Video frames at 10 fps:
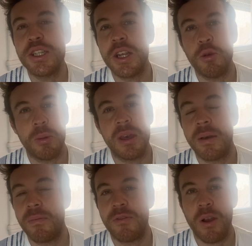it will
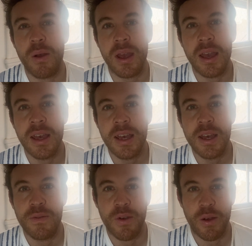become very,
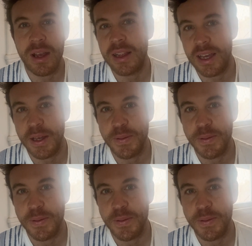very clear.